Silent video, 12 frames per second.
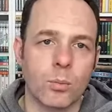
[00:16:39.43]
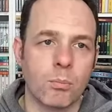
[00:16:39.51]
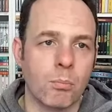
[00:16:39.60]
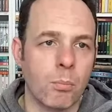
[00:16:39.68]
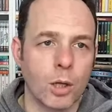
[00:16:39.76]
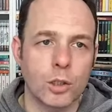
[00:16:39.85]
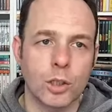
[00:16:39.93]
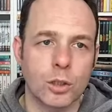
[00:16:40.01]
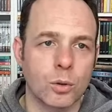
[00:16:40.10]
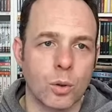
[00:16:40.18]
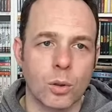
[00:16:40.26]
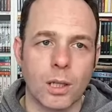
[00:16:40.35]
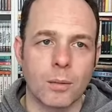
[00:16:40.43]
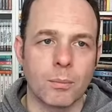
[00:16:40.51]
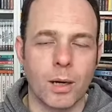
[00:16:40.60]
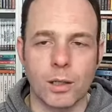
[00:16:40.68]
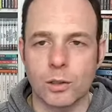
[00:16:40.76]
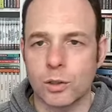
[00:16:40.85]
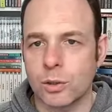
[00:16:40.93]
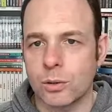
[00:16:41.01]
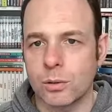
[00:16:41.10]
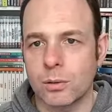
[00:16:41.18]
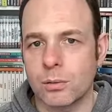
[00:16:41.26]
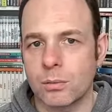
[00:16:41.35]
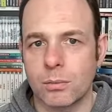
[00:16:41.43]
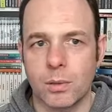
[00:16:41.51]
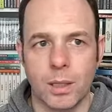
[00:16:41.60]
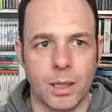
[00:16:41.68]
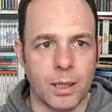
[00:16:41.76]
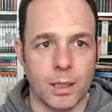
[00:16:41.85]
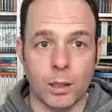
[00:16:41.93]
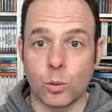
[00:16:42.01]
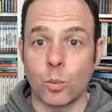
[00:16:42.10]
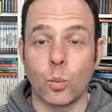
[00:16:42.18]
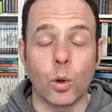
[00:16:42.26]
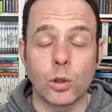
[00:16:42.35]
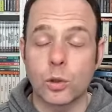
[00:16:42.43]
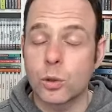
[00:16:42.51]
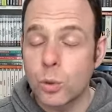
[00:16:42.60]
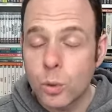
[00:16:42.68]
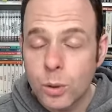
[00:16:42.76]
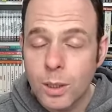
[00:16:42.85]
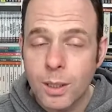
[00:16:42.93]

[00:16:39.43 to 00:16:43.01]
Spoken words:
much at all in March. I don't want to.